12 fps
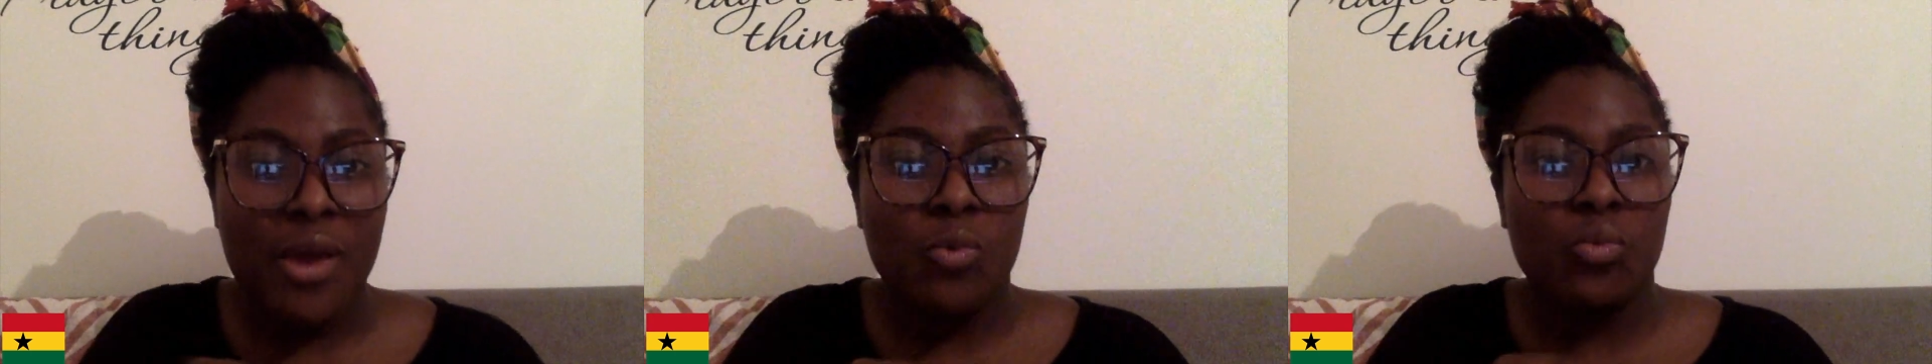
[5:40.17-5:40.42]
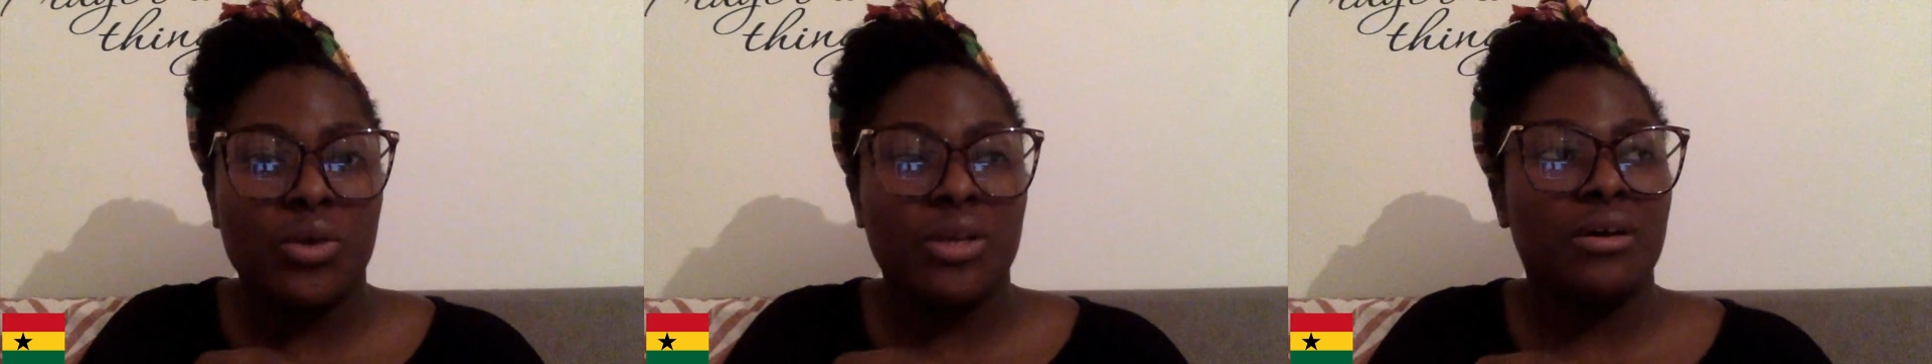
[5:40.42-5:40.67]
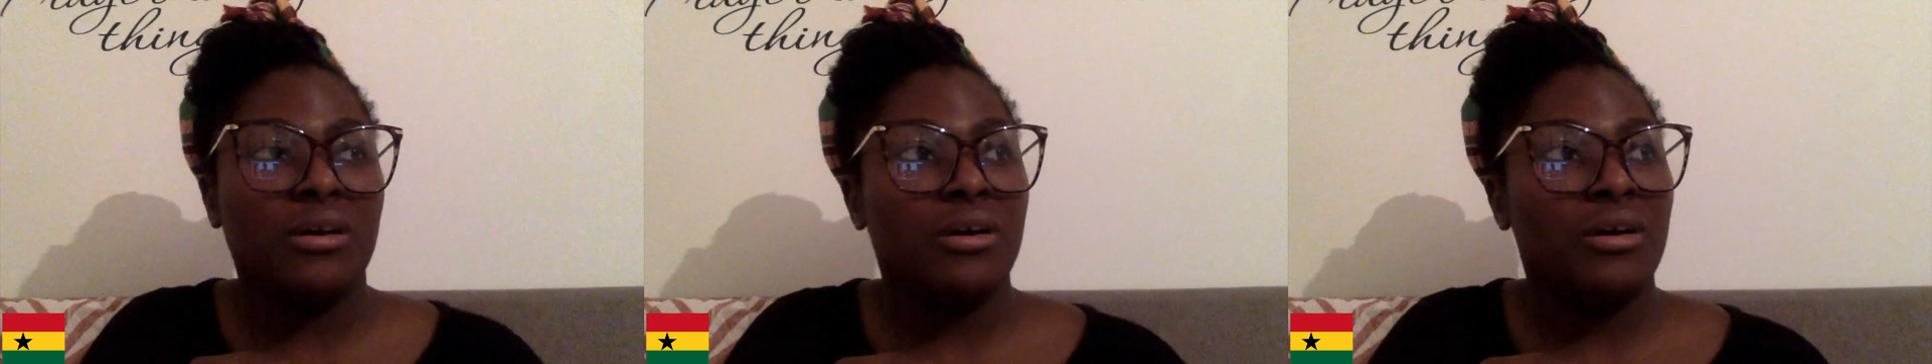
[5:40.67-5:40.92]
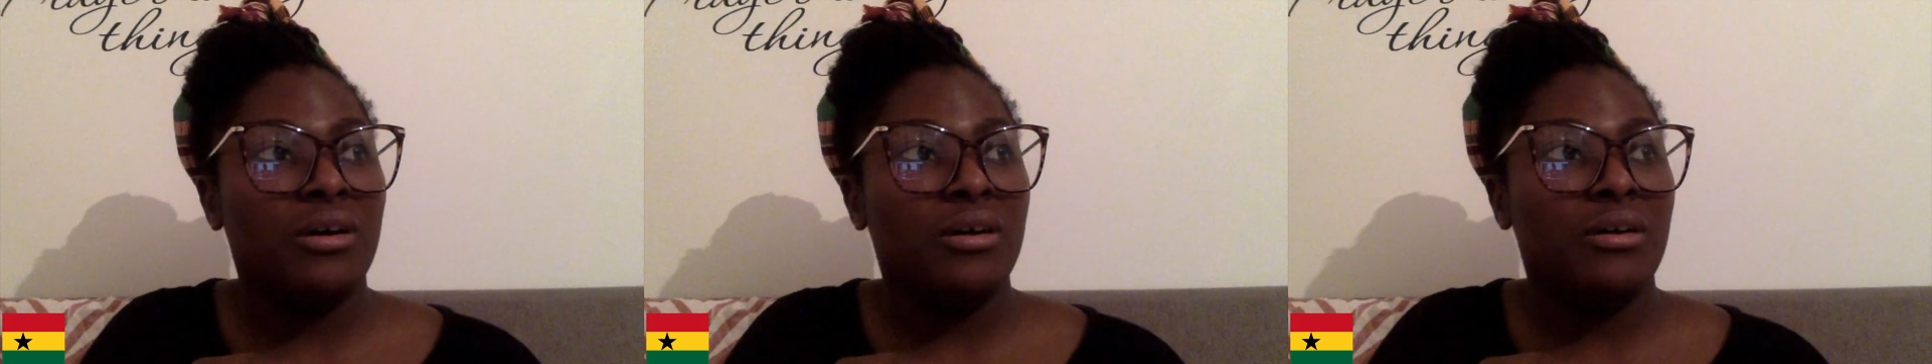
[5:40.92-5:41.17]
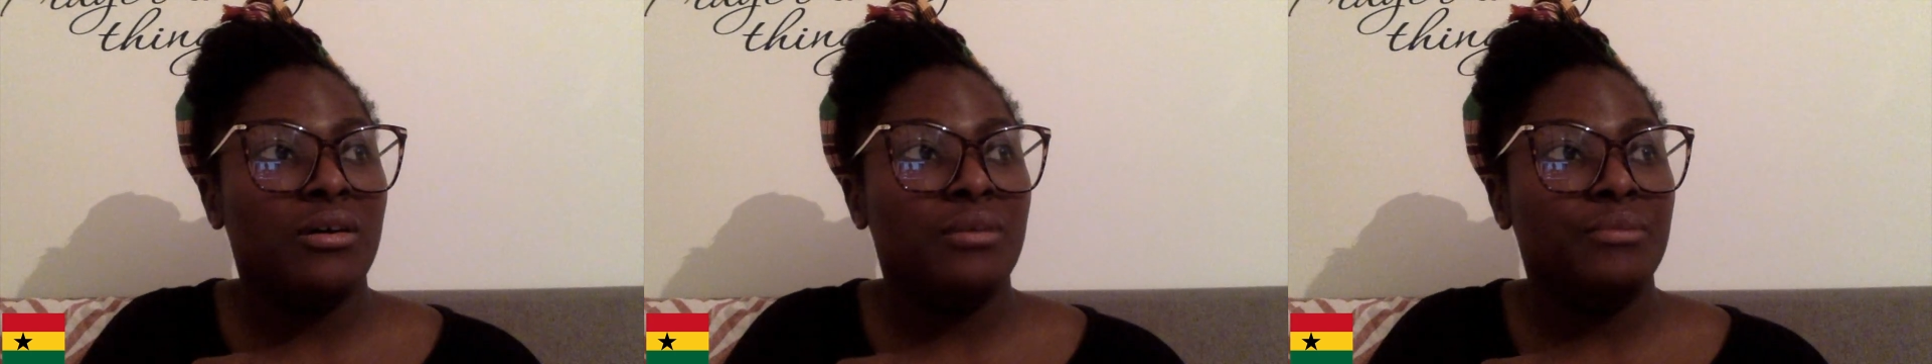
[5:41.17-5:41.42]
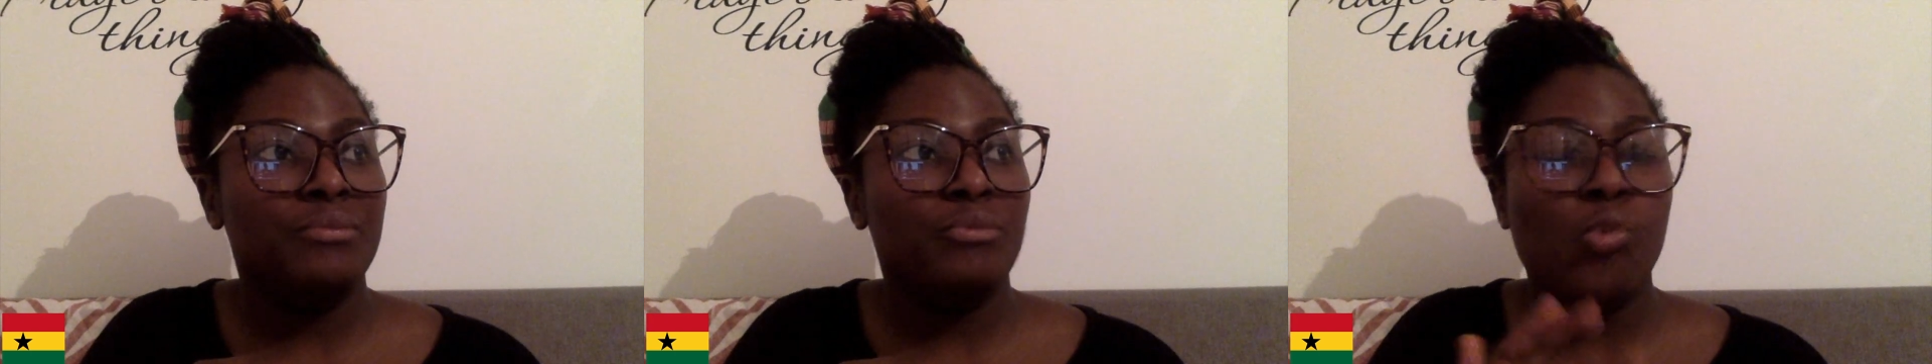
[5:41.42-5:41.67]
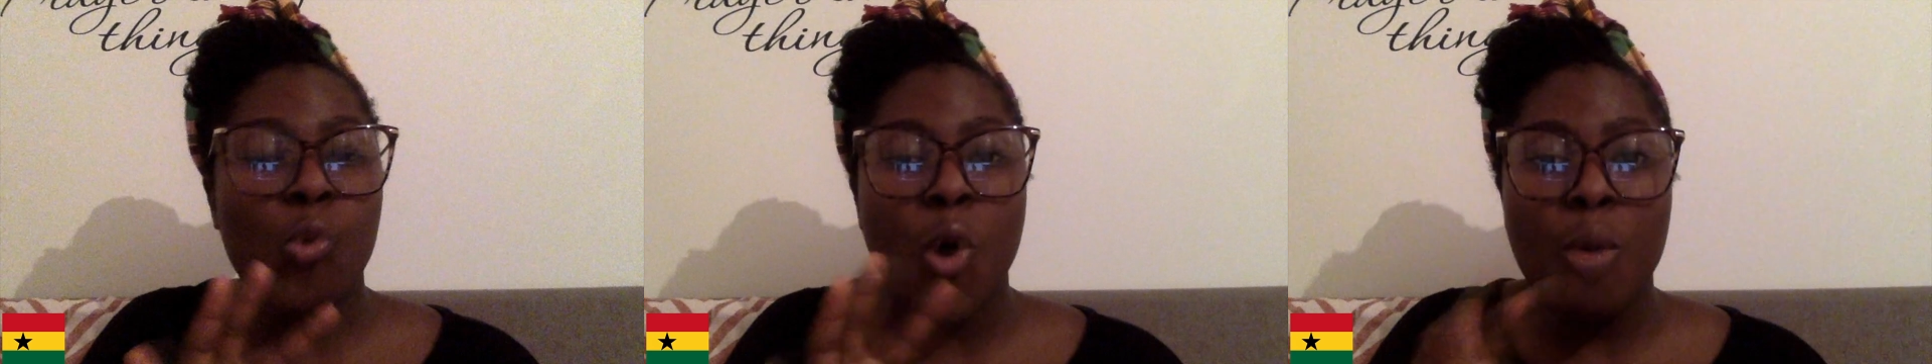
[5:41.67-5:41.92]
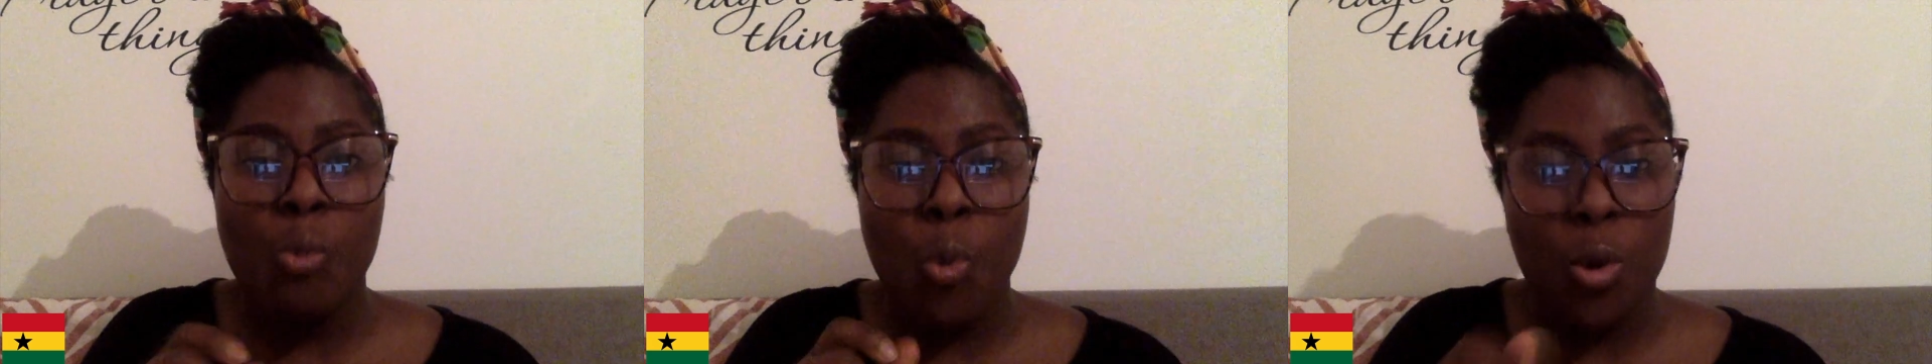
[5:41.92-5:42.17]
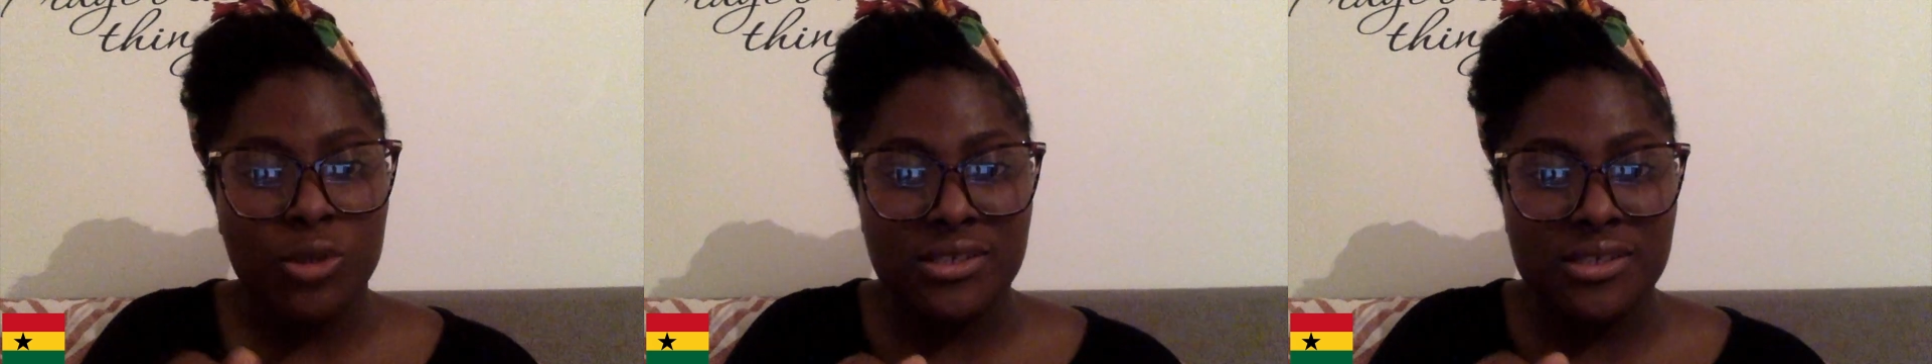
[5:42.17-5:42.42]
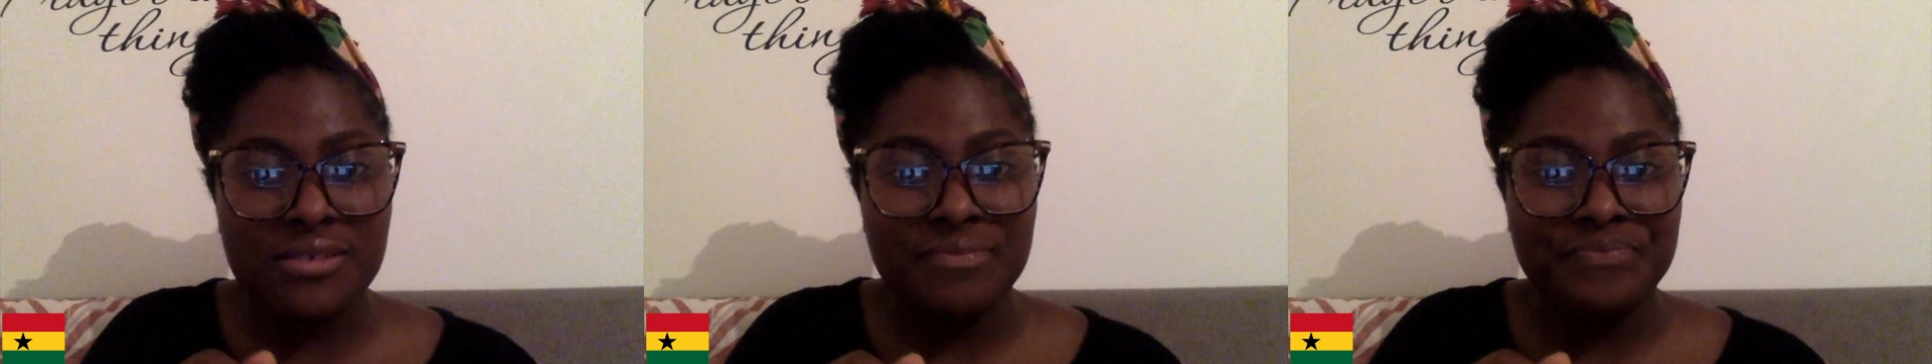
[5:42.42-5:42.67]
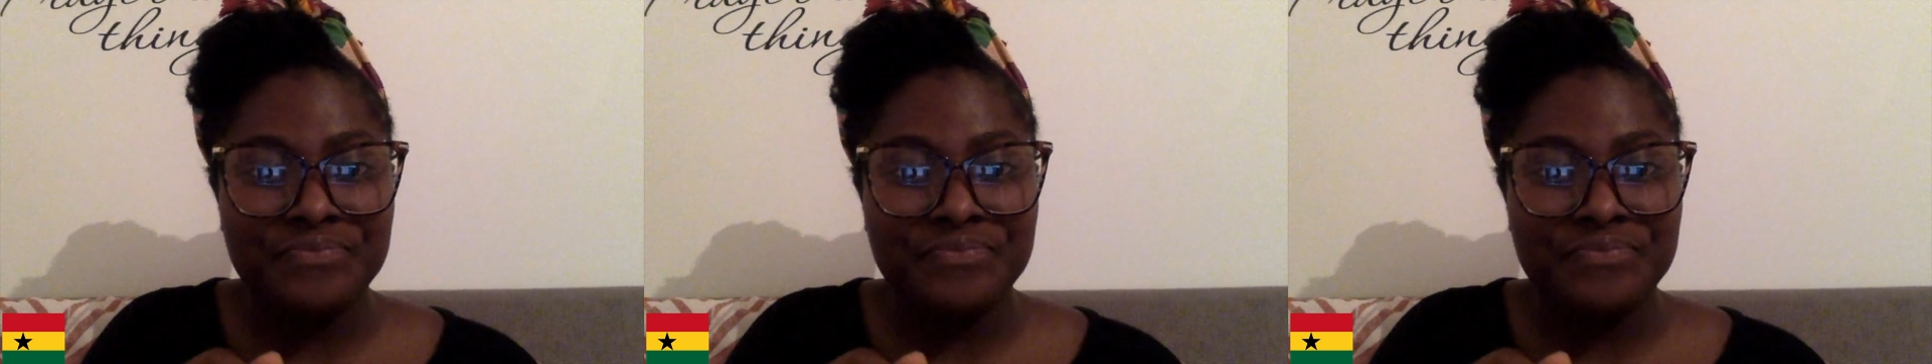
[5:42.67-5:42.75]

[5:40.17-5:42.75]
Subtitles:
with warm water,